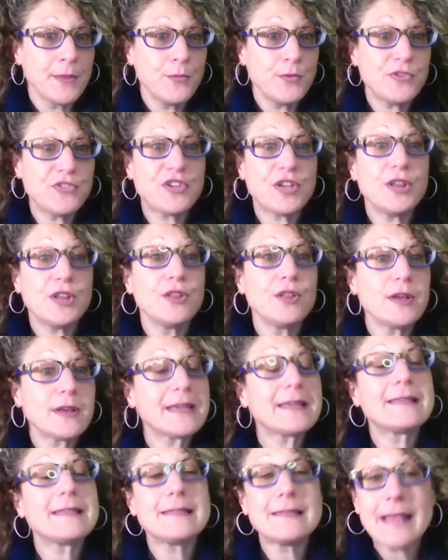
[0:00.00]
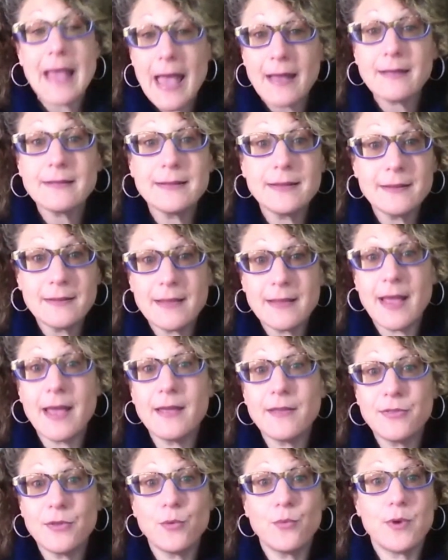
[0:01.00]
which can look exactly
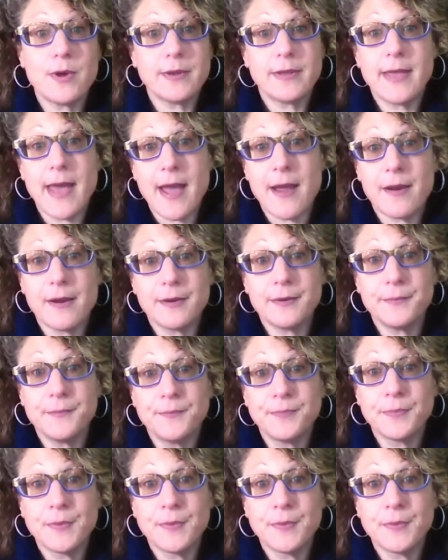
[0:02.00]
like the 1 carat.